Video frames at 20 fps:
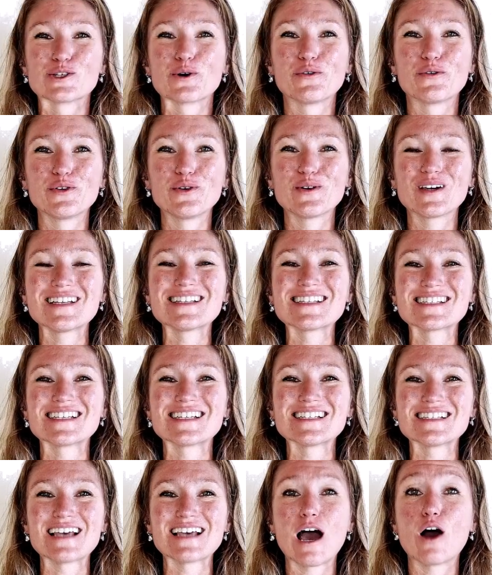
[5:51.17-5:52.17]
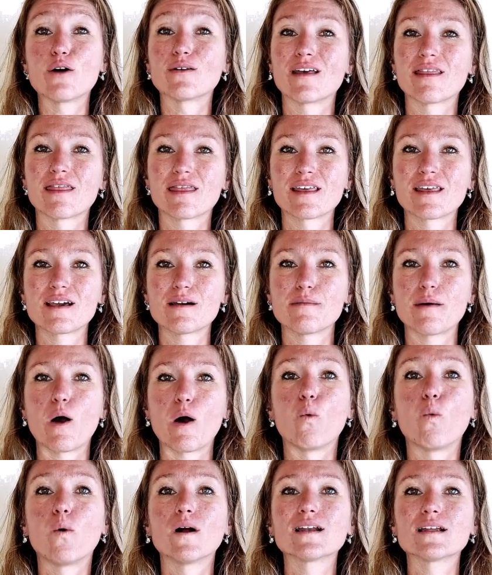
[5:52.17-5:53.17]
if you can sit down and think about
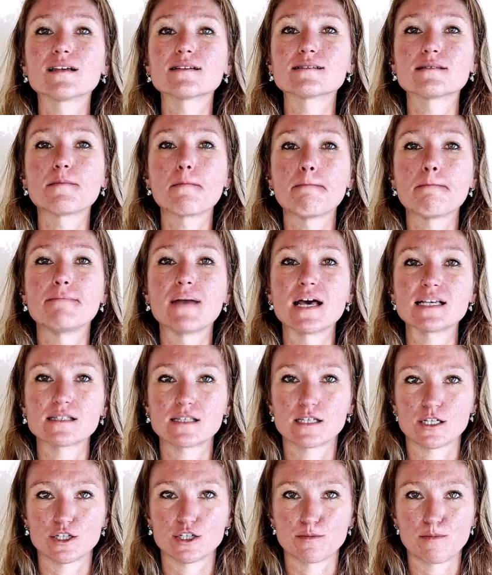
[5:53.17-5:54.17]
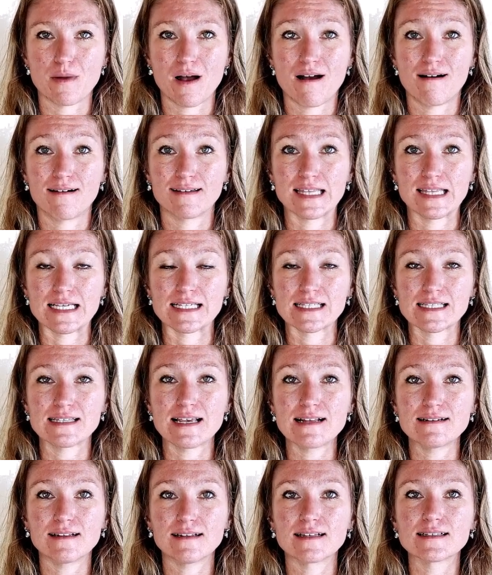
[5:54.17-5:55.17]
what is the message behind this
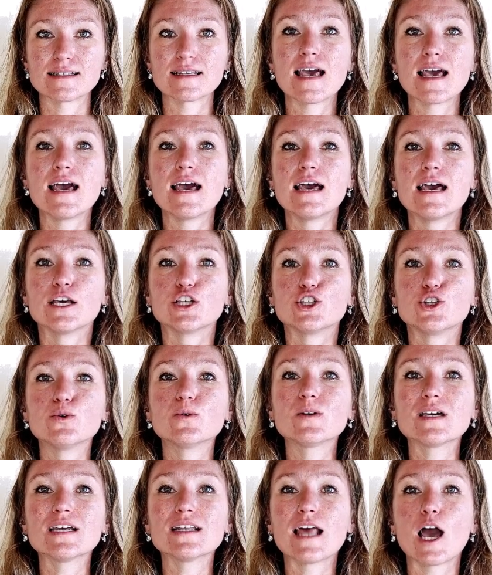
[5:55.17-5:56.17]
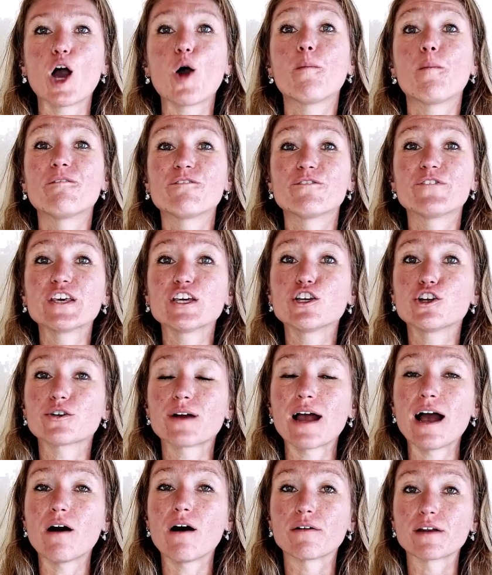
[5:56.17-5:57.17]
sentence, you can help figure
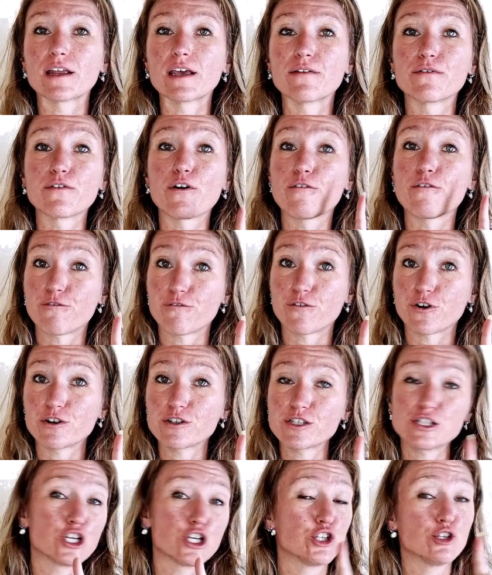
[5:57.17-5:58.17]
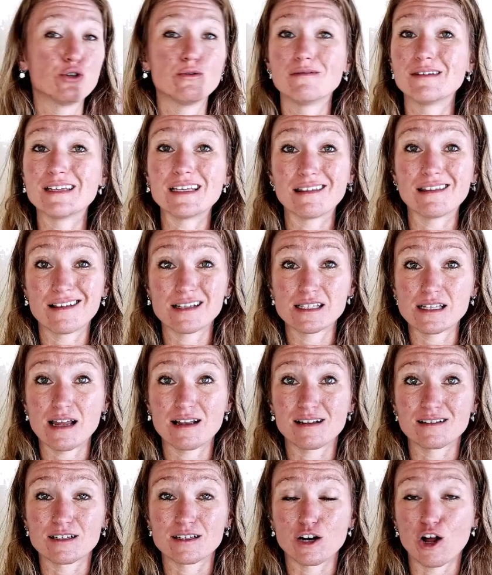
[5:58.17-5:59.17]
out if first you need the
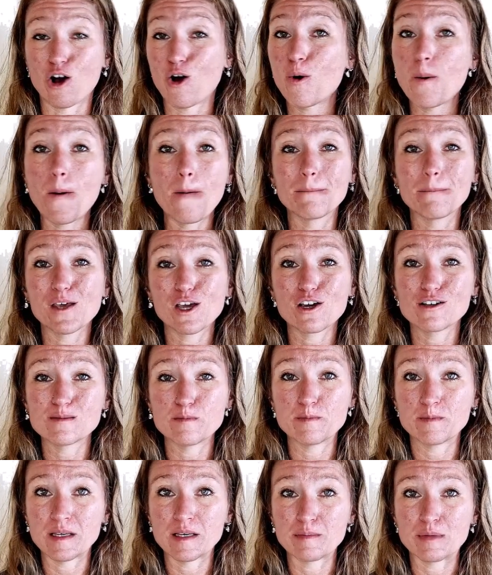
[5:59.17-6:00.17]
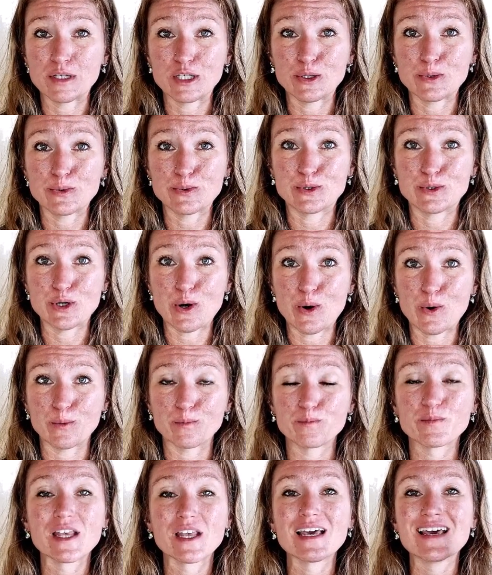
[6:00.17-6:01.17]
sentence at all, because maybe you don't.
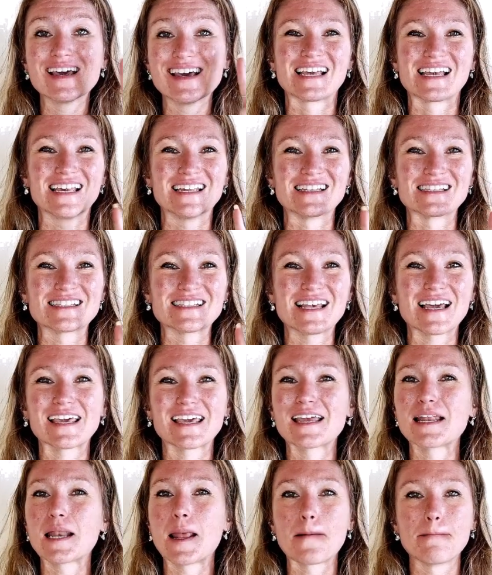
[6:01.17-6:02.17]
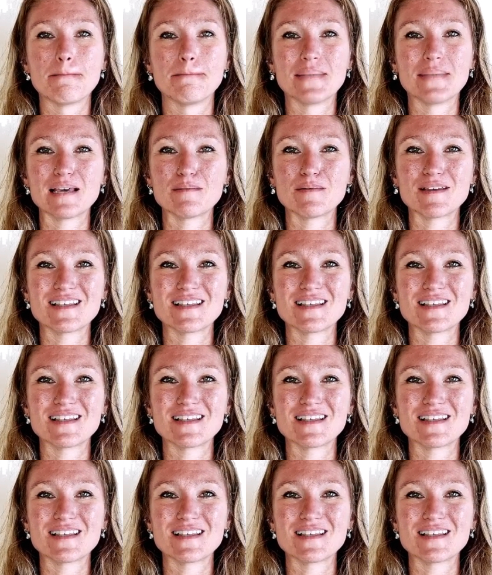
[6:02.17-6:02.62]
And second, maybe the